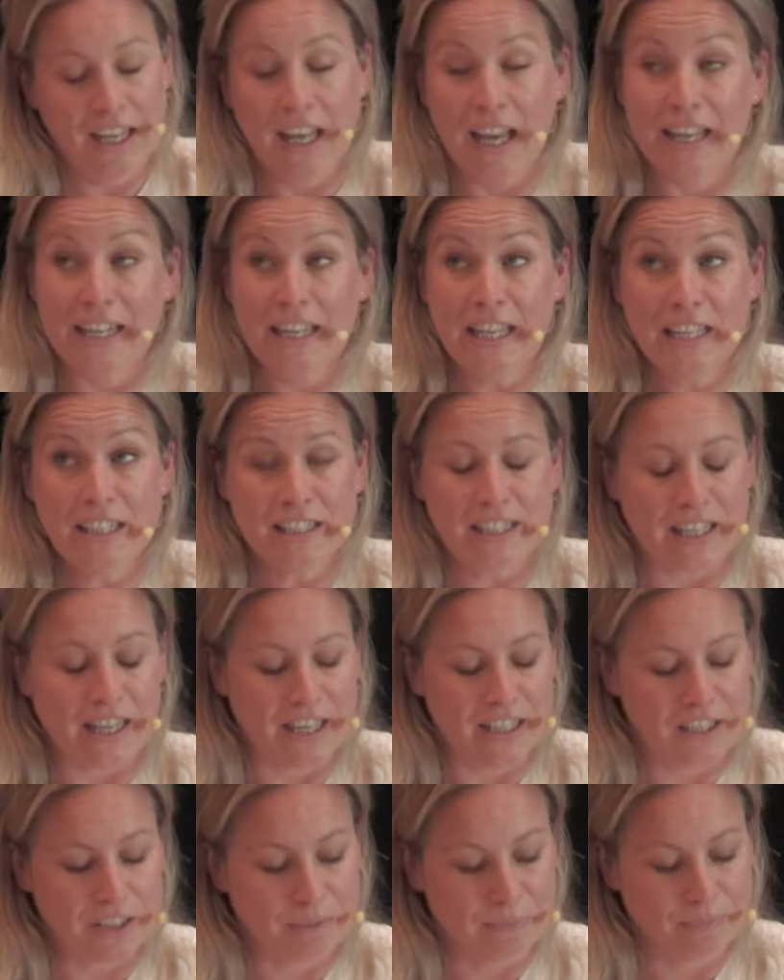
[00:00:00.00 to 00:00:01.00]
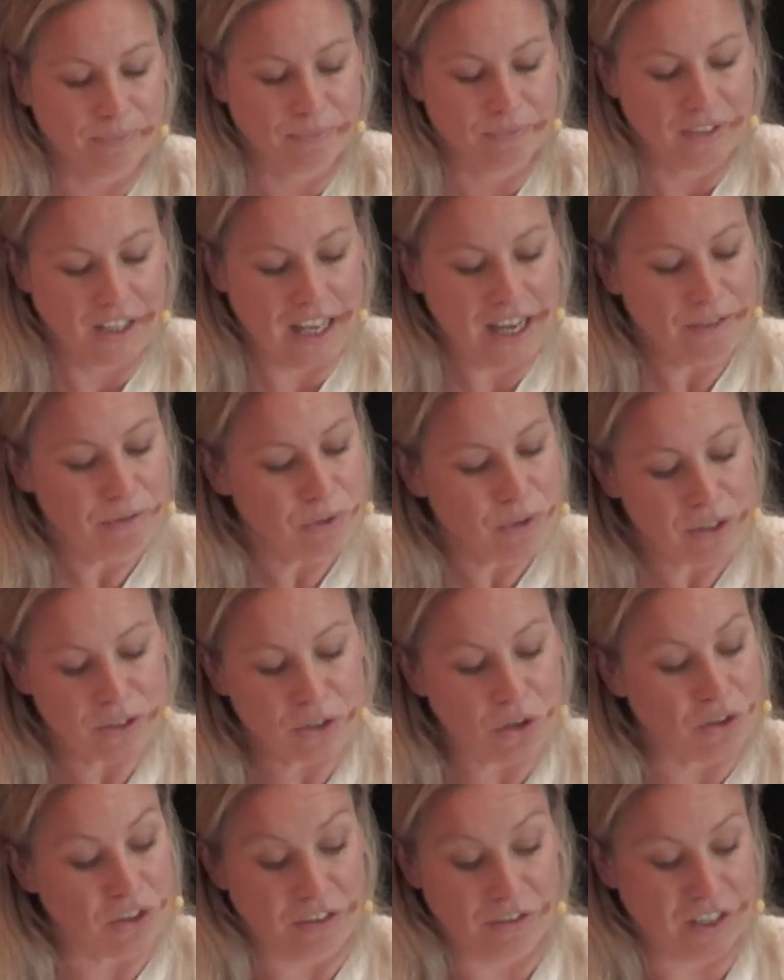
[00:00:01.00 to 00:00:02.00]
And he said... Everyone has
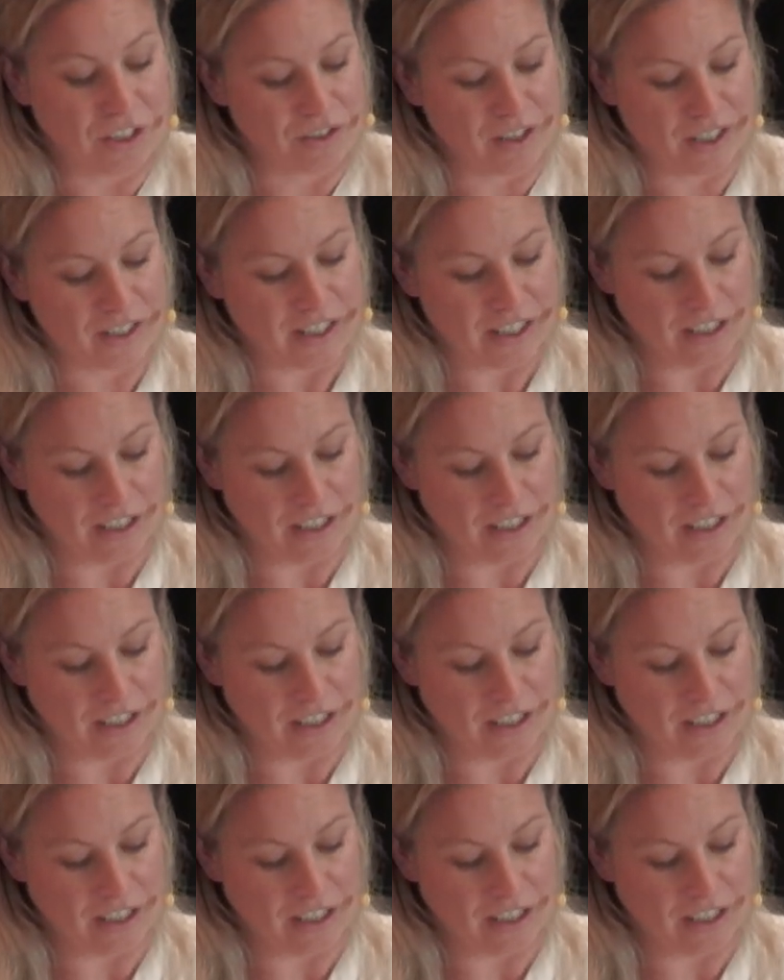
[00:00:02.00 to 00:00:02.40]
got their interest